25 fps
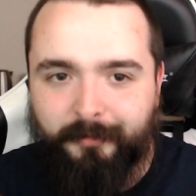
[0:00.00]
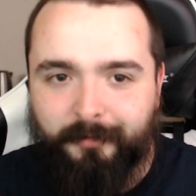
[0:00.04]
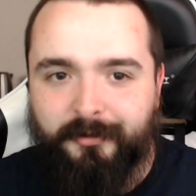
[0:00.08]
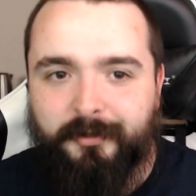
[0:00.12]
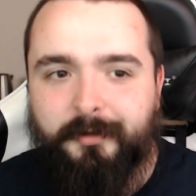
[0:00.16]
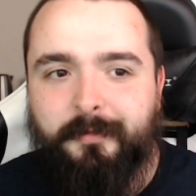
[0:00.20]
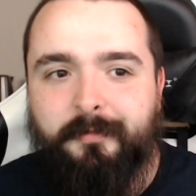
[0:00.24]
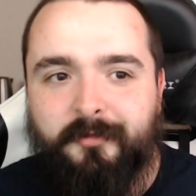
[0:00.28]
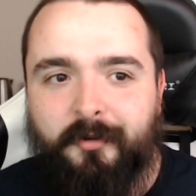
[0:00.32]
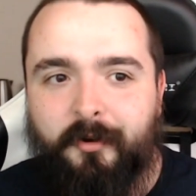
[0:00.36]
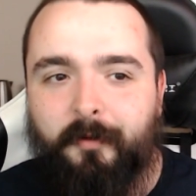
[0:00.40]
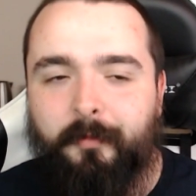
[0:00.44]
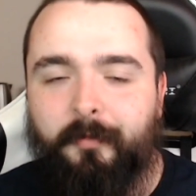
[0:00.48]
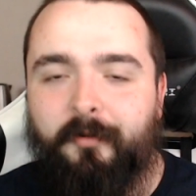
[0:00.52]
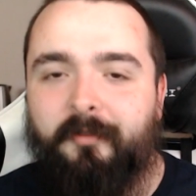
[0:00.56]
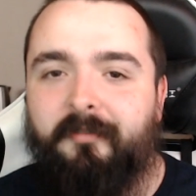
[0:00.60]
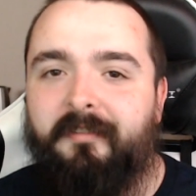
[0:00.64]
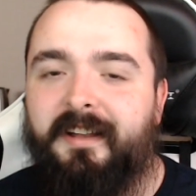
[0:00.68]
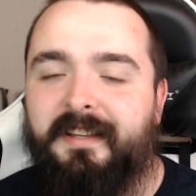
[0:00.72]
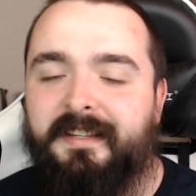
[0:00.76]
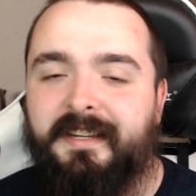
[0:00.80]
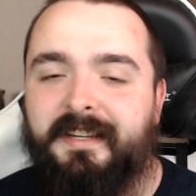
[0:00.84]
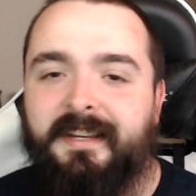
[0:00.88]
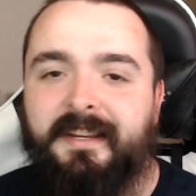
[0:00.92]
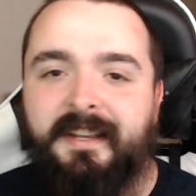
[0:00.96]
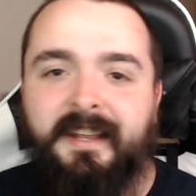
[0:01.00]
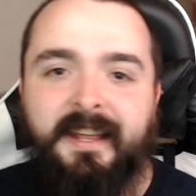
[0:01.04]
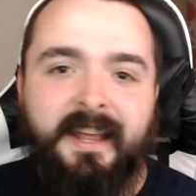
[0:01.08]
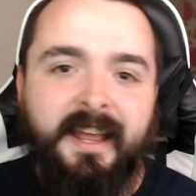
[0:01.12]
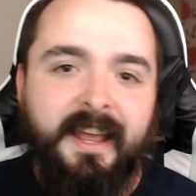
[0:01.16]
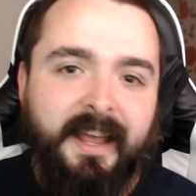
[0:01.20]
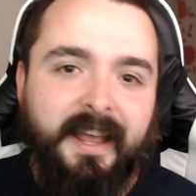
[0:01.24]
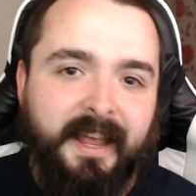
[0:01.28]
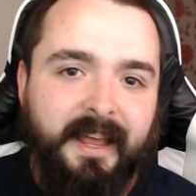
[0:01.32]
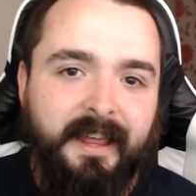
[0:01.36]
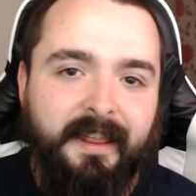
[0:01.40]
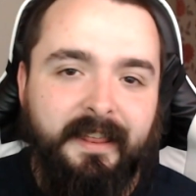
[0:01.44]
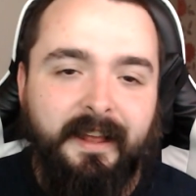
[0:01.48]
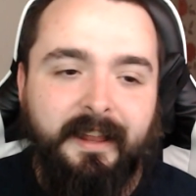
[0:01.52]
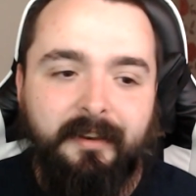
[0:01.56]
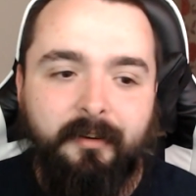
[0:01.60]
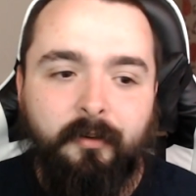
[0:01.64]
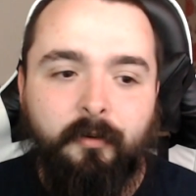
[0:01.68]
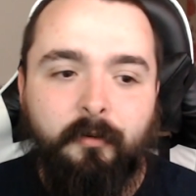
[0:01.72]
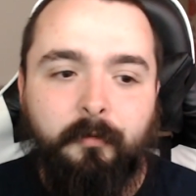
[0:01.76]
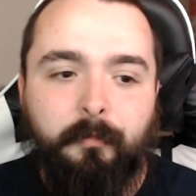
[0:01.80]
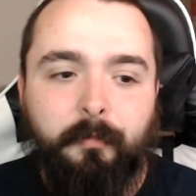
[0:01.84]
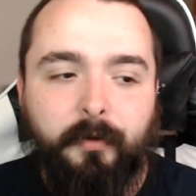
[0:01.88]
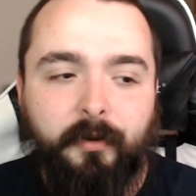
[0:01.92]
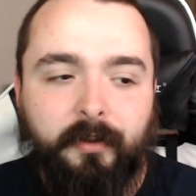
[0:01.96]
subscribe already. Hit that
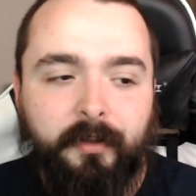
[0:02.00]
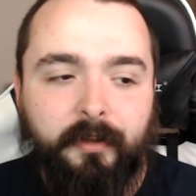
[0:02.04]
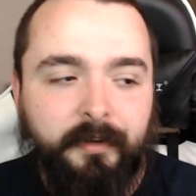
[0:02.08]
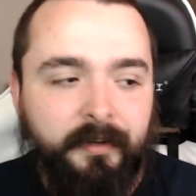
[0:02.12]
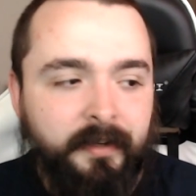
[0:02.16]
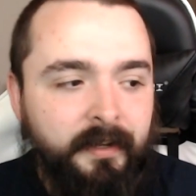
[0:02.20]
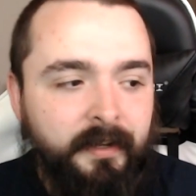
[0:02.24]
like button.